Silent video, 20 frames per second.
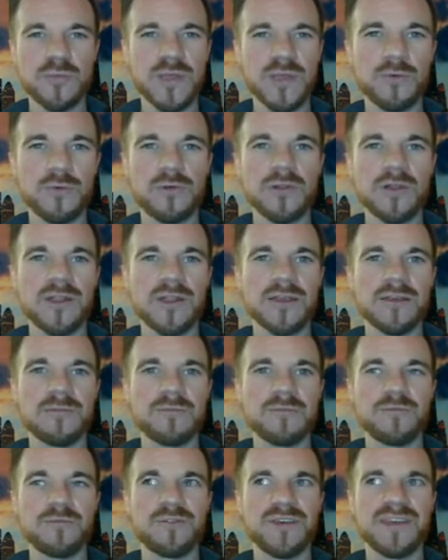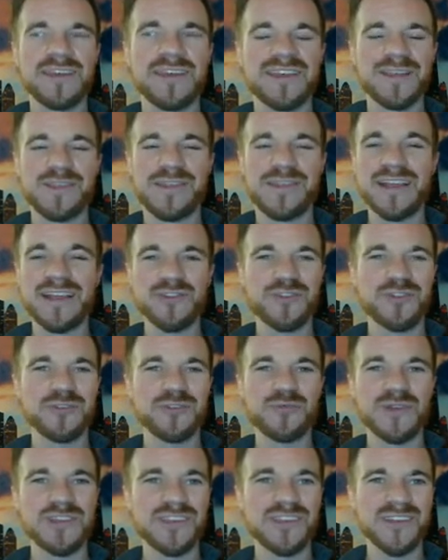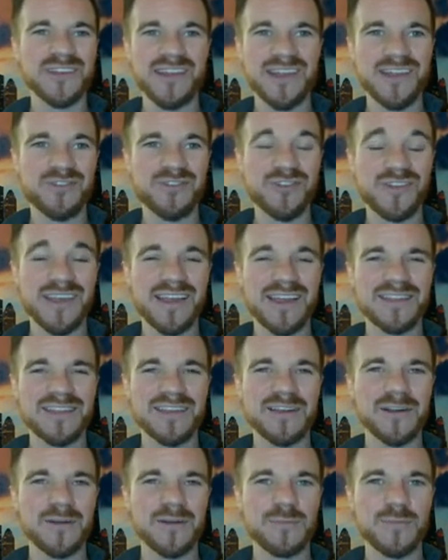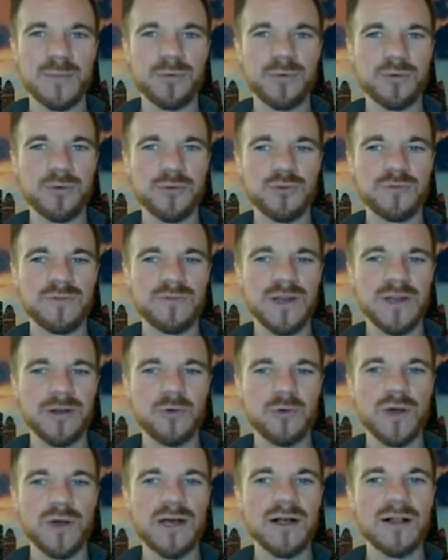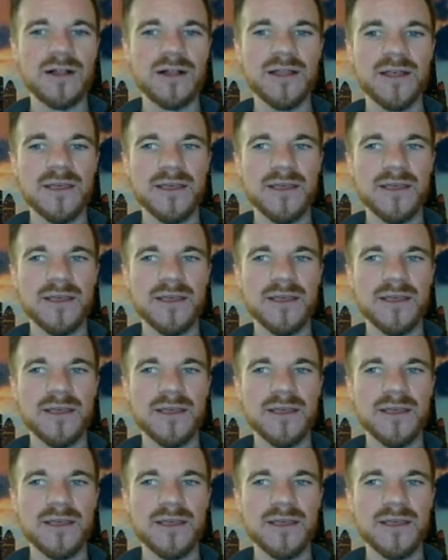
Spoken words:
people, like intelligent real estate agents out there, people who do very well,